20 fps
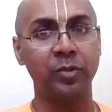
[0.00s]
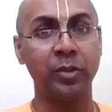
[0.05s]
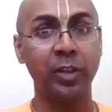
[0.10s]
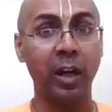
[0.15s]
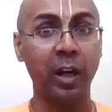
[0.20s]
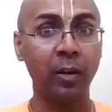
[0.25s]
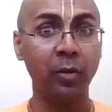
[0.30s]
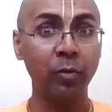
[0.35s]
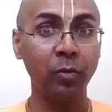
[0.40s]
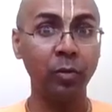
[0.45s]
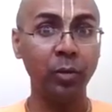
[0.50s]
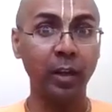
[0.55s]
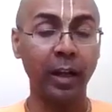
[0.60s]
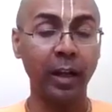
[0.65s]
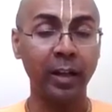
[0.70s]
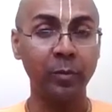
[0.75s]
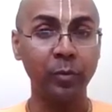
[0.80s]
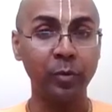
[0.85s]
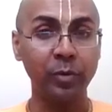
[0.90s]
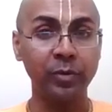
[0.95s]
Chanur
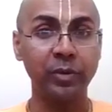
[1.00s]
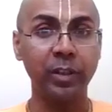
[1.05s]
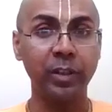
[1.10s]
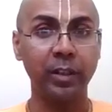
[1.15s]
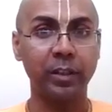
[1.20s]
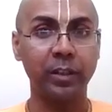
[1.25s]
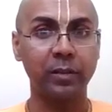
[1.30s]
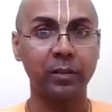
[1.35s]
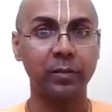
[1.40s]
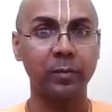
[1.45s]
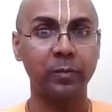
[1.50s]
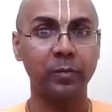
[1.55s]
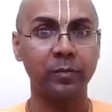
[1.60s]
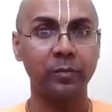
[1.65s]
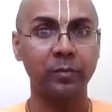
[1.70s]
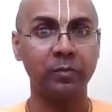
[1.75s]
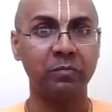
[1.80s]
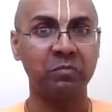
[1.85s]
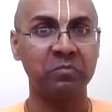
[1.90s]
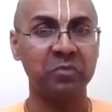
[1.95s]
and Mushtik,
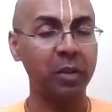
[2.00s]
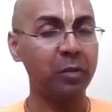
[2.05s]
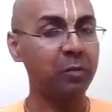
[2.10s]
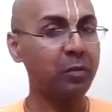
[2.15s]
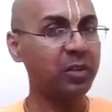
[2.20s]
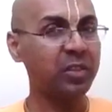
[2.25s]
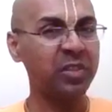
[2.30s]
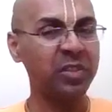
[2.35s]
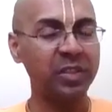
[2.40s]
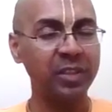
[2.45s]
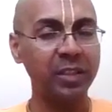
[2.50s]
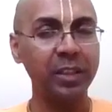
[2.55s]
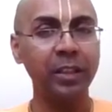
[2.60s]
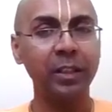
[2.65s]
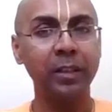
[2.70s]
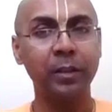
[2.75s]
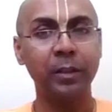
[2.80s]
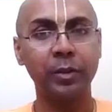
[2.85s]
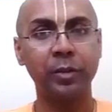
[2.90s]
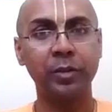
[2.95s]
they were
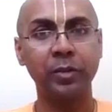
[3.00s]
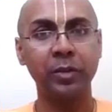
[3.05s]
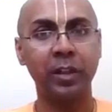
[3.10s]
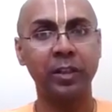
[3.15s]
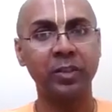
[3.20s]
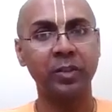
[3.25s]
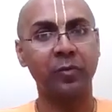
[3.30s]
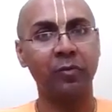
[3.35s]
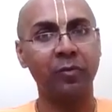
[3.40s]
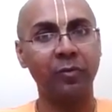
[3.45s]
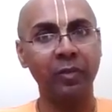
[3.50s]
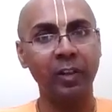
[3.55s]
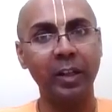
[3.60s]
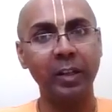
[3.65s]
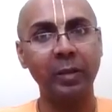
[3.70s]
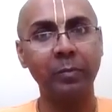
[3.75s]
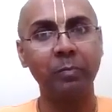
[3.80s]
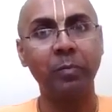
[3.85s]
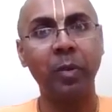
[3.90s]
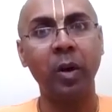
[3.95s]
seeing Krishna as a
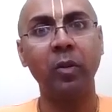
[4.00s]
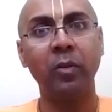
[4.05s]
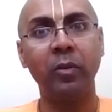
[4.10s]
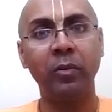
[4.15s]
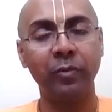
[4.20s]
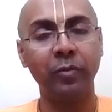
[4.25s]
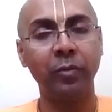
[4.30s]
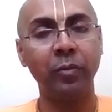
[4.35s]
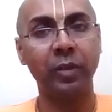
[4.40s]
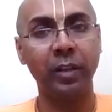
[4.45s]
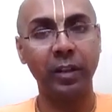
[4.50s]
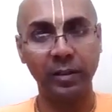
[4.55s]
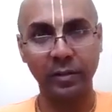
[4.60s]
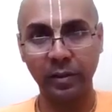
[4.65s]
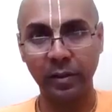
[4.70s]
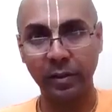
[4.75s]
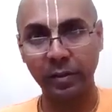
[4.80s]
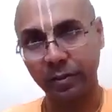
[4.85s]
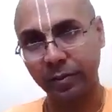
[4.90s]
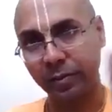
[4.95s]
very powerful
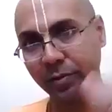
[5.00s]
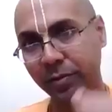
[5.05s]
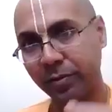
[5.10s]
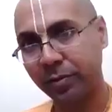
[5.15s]
wrestler.